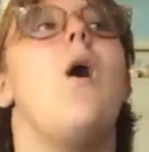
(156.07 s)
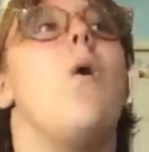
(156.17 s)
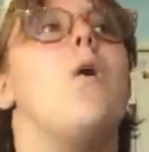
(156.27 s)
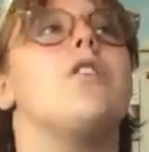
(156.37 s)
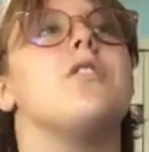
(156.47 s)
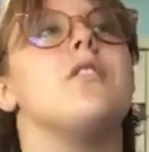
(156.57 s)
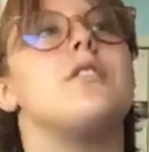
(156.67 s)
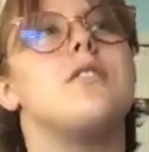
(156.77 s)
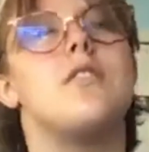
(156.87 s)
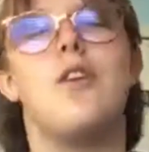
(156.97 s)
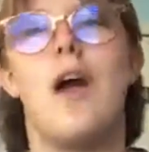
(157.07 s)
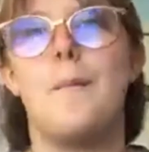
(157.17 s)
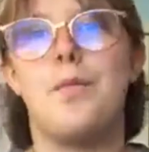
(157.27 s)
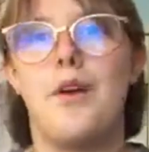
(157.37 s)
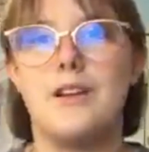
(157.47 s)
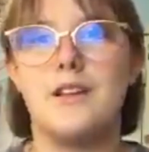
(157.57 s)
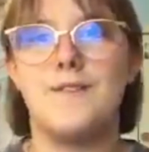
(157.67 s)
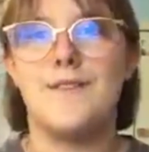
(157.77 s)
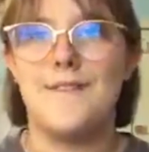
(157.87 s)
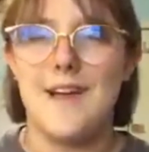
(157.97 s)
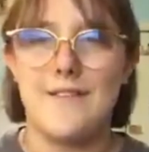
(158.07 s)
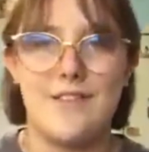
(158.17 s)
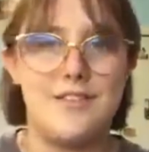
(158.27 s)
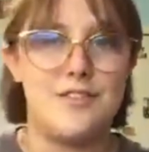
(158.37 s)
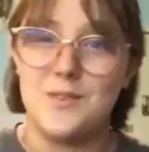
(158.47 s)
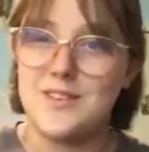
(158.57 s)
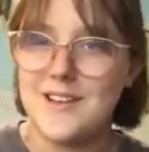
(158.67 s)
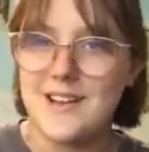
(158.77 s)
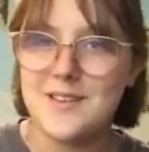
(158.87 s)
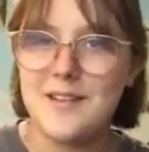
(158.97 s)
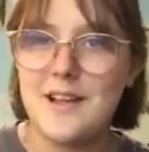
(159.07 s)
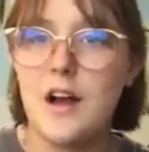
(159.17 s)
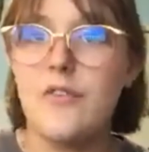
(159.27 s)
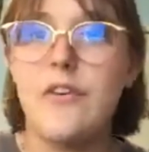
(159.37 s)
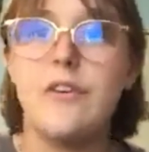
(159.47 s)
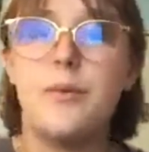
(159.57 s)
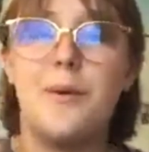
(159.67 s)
or just scrap threads if I ever do decide to make alphas,